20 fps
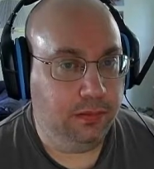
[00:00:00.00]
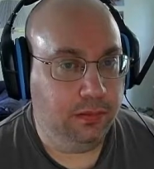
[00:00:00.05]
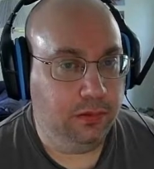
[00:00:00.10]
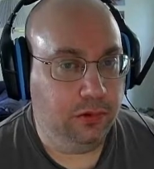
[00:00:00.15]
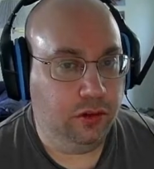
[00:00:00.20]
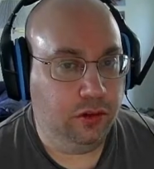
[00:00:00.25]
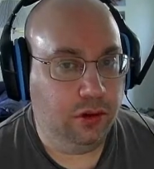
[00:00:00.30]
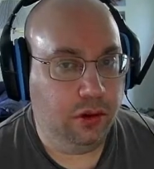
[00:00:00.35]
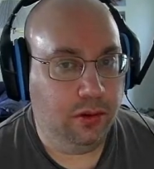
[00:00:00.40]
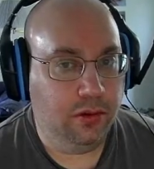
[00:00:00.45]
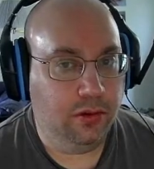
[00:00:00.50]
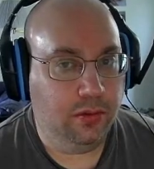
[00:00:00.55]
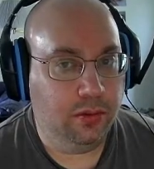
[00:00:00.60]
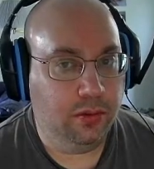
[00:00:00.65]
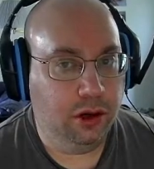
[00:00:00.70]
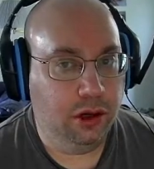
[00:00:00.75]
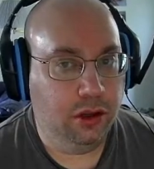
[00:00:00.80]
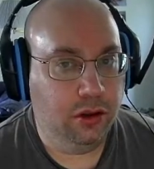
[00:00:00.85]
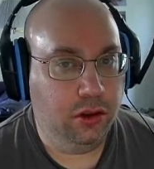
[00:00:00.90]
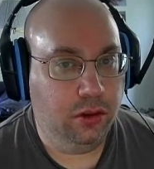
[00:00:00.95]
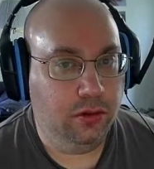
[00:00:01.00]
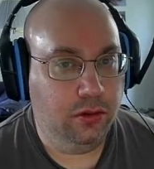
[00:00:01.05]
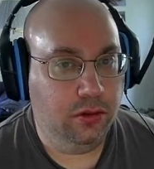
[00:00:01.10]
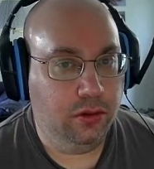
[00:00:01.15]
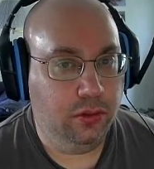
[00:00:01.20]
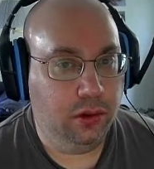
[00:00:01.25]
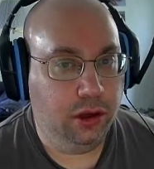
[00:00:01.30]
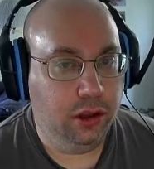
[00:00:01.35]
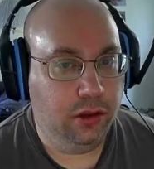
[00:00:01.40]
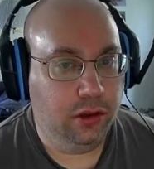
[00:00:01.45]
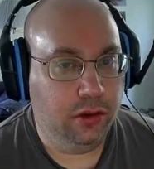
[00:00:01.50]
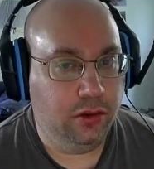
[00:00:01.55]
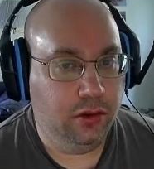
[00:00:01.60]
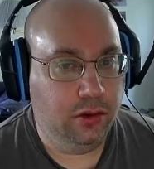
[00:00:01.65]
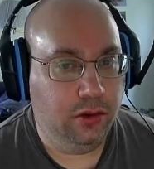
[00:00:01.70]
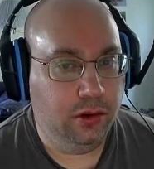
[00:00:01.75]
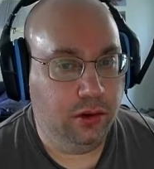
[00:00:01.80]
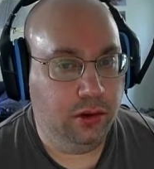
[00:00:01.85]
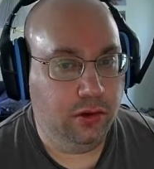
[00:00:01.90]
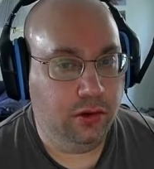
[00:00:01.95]
So it's pretty close to where the
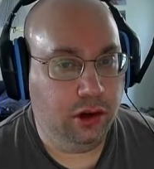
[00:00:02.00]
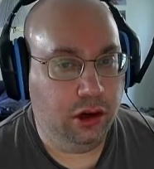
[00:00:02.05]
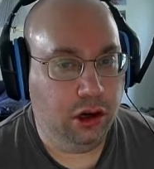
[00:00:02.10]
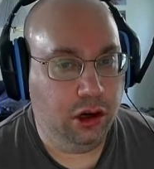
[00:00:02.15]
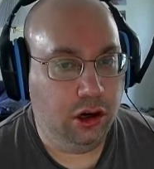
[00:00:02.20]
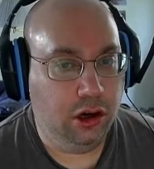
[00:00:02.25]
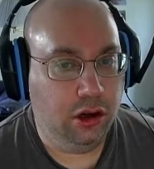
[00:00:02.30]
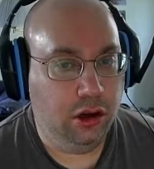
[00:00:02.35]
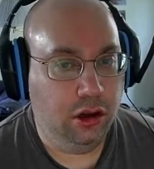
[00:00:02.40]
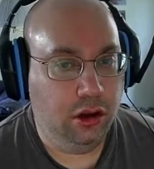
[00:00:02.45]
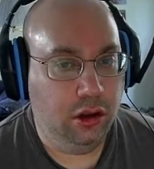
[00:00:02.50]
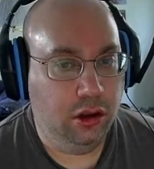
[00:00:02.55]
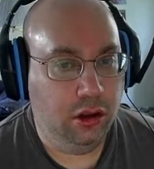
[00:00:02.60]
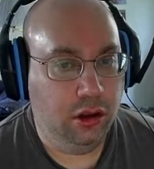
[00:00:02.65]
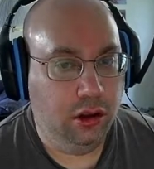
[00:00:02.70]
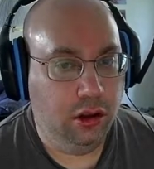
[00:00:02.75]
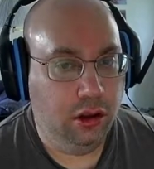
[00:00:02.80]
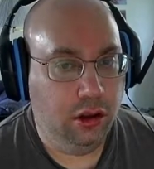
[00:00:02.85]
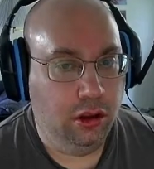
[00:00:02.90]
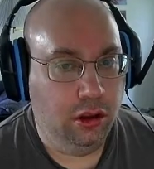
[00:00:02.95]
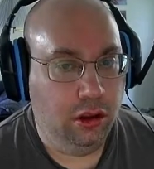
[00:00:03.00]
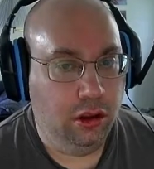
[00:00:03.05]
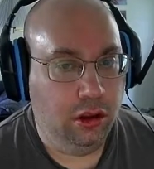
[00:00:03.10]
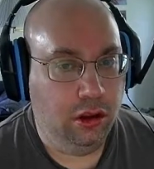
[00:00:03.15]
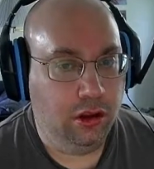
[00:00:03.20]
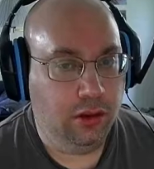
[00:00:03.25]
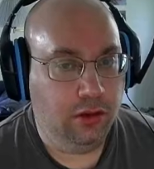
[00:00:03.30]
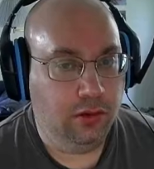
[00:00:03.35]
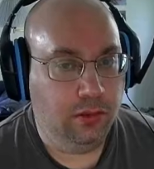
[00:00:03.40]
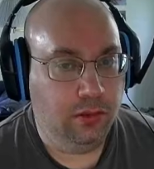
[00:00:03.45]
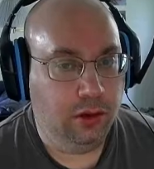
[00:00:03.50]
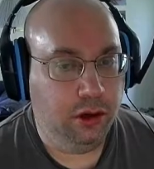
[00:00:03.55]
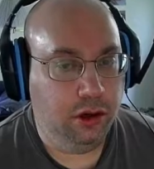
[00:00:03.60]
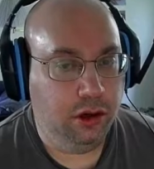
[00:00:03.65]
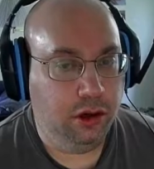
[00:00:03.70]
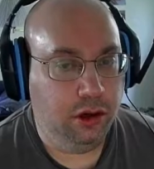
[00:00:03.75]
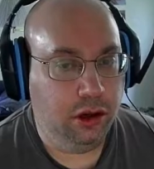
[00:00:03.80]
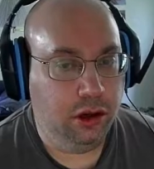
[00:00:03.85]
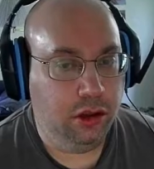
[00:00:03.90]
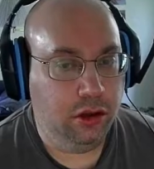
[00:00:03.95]
students are. Let's put
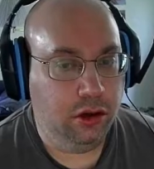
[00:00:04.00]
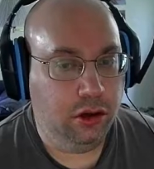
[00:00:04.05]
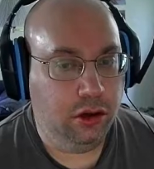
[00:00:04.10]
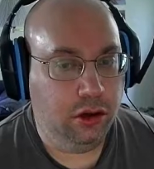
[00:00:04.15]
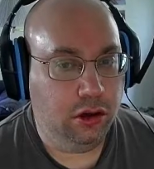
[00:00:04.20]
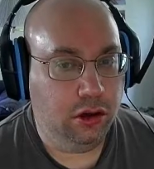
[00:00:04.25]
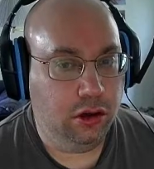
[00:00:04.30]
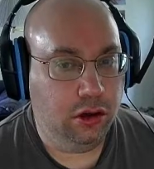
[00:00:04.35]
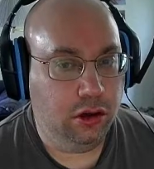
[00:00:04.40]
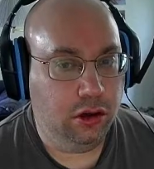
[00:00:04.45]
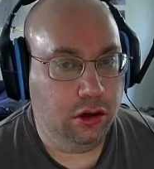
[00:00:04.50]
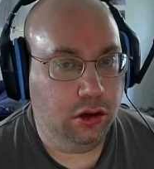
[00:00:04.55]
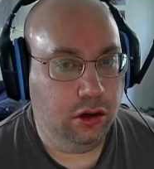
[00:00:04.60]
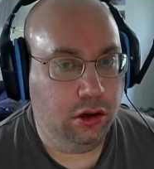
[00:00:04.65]
another...